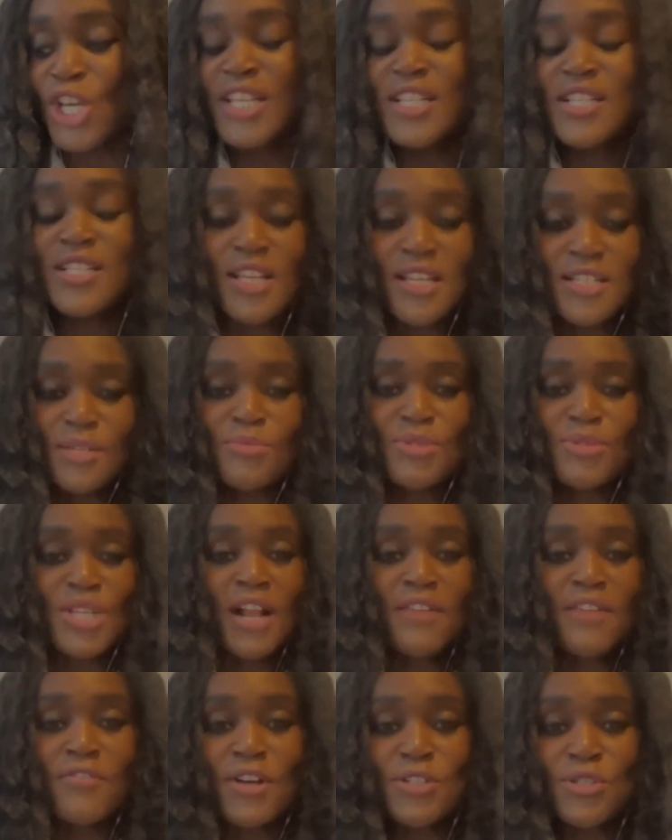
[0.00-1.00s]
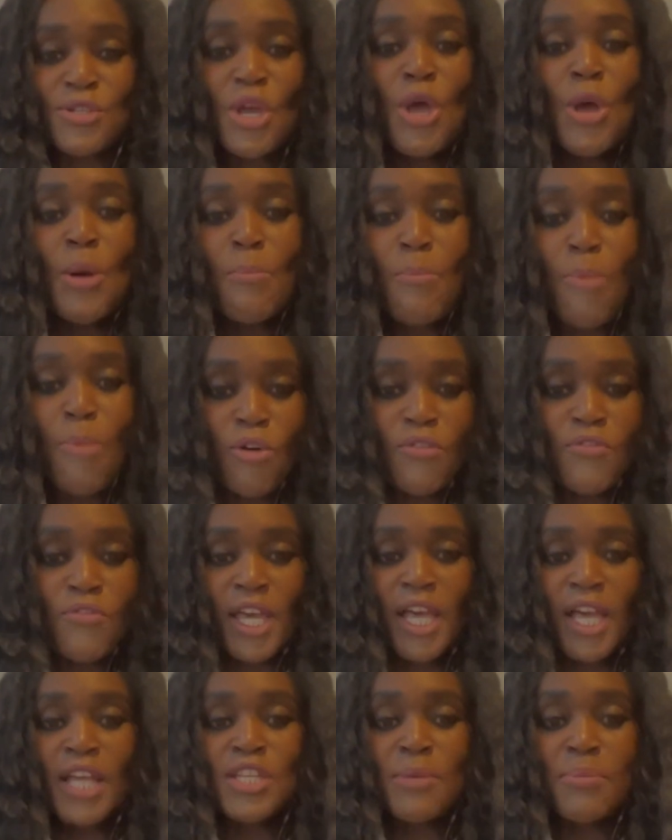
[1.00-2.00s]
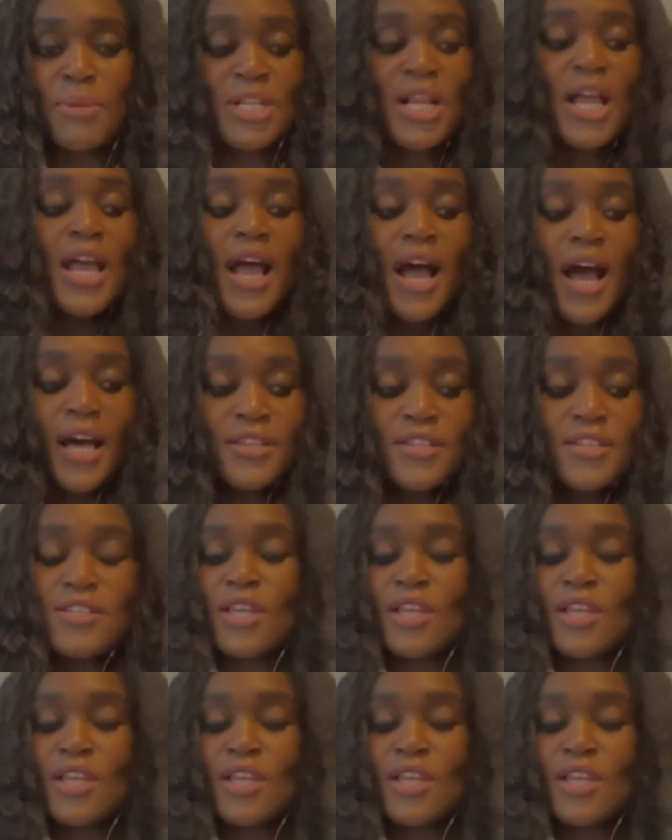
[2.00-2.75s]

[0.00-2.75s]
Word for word: He sees himself as more of a Kenyan, but at the